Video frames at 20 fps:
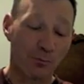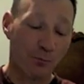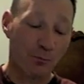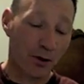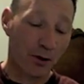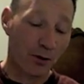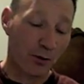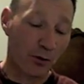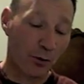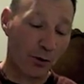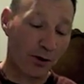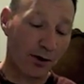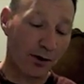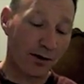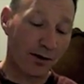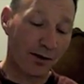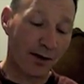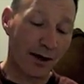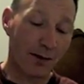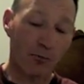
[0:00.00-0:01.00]
But according
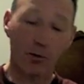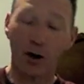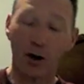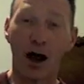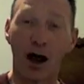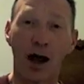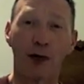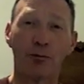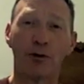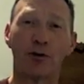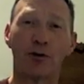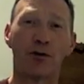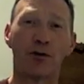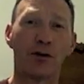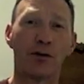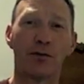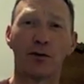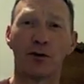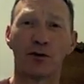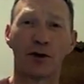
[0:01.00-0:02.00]
to them, well, I
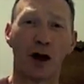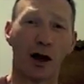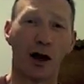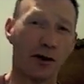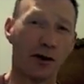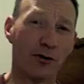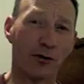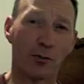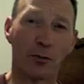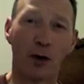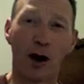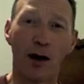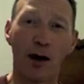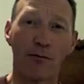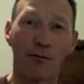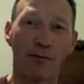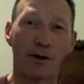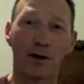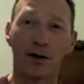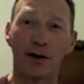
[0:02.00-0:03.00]
received this guy, he's a
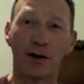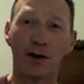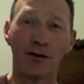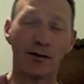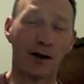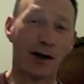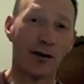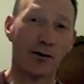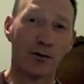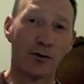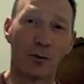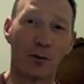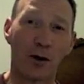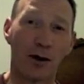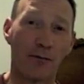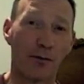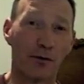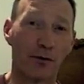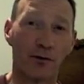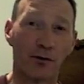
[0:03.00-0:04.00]
prophet, and he said he's a
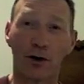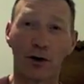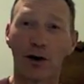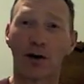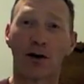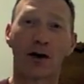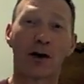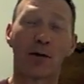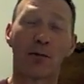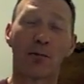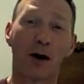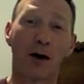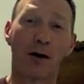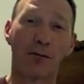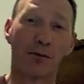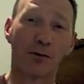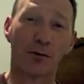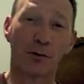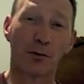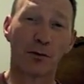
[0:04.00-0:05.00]
prophet, so I'm going to get a
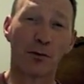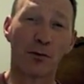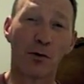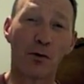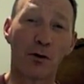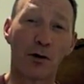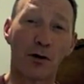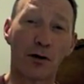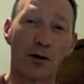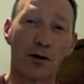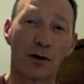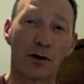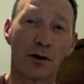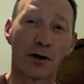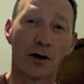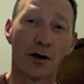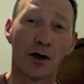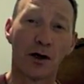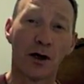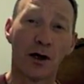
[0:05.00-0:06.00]
prophet's reward.
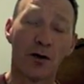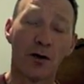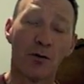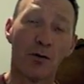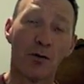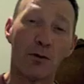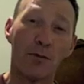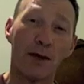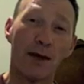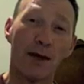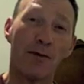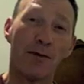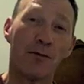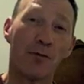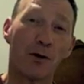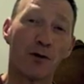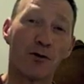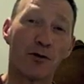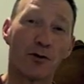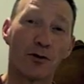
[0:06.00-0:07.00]
Well, maybe
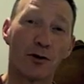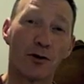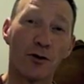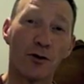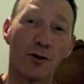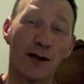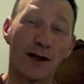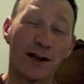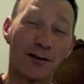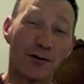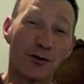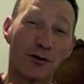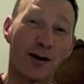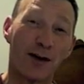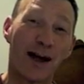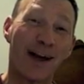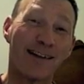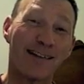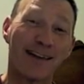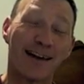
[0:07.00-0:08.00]
what you're doing is you're
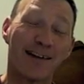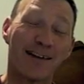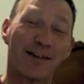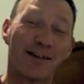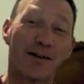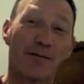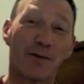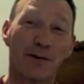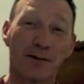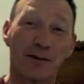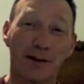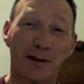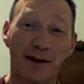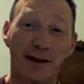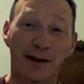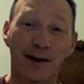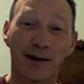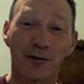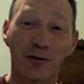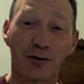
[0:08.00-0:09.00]
not testing everything
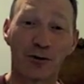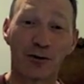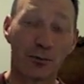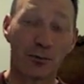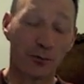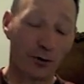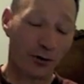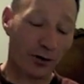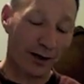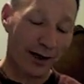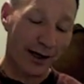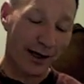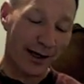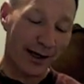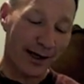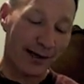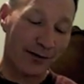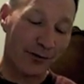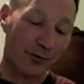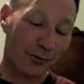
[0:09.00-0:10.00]
against Scripture,
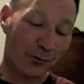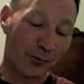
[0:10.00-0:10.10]
and there's a